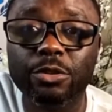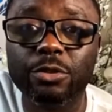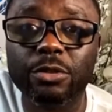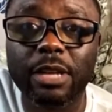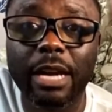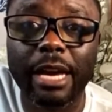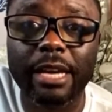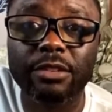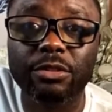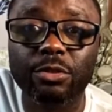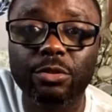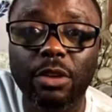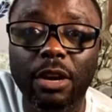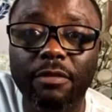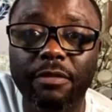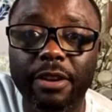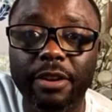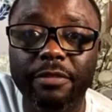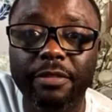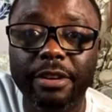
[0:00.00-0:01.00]
guys who are
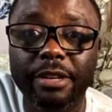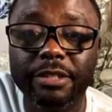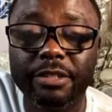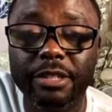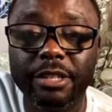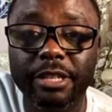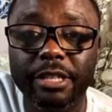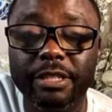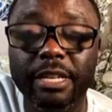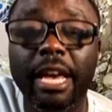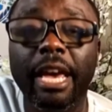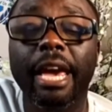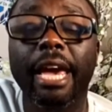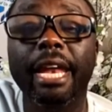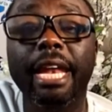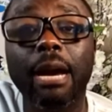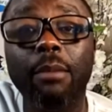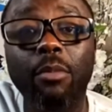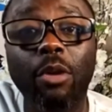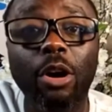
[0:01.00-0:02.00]
very, very serious.
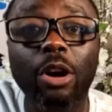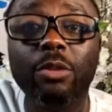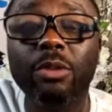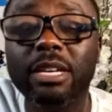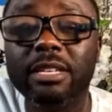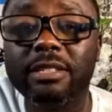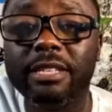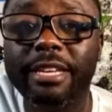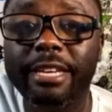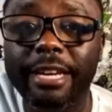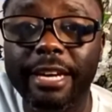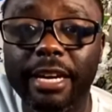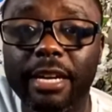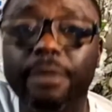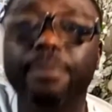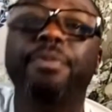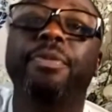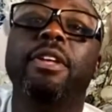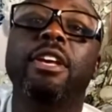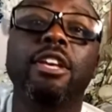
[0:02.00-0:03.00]
And I'm always here.